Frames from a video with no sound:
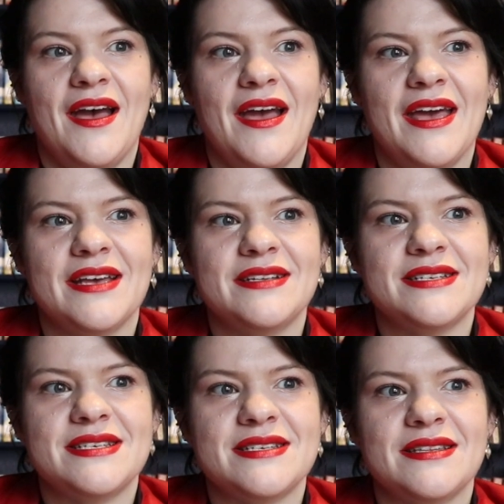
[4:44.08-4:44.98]

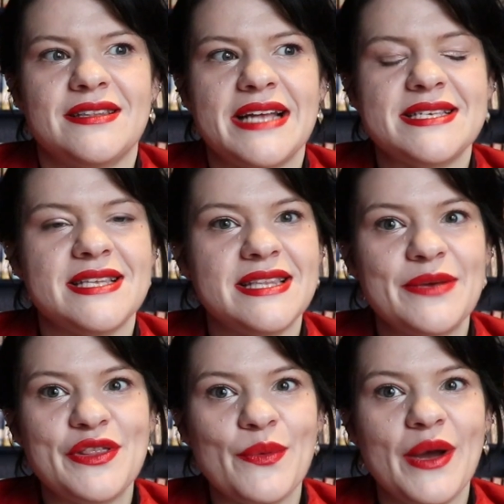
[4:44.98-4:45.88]
And that's the
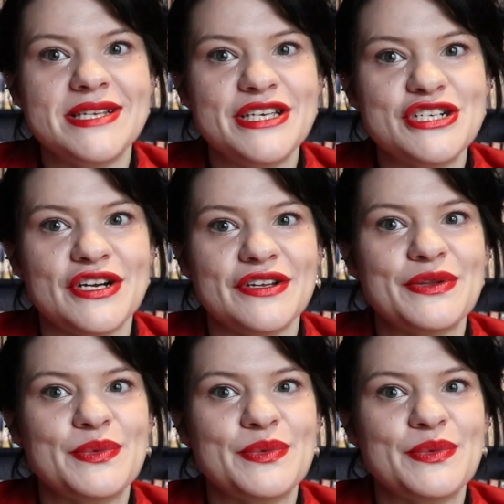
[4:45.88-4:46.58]
thing with the white t-shirt.